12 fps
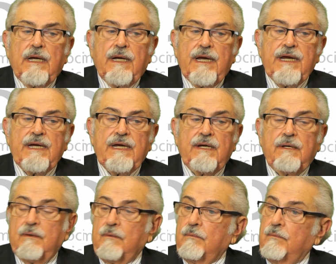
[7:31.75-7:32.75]

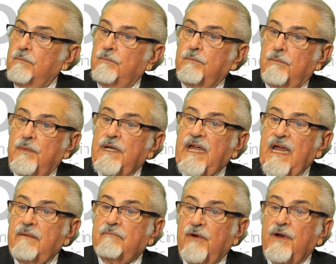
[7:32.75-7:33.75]
he
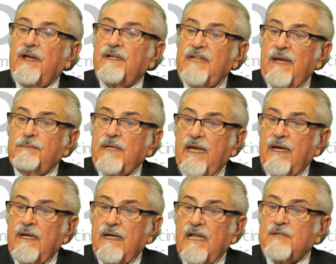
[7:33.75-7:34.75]
became very adept at
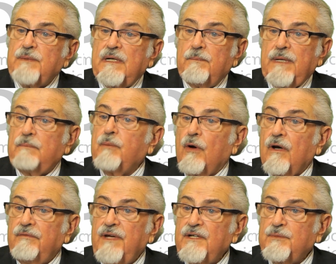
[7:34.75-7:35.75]
it, and that's been a big part
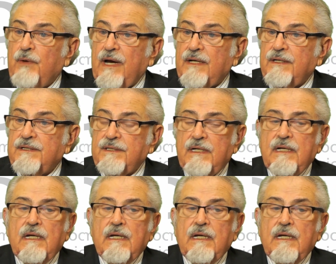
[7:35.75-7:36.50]
of his practice.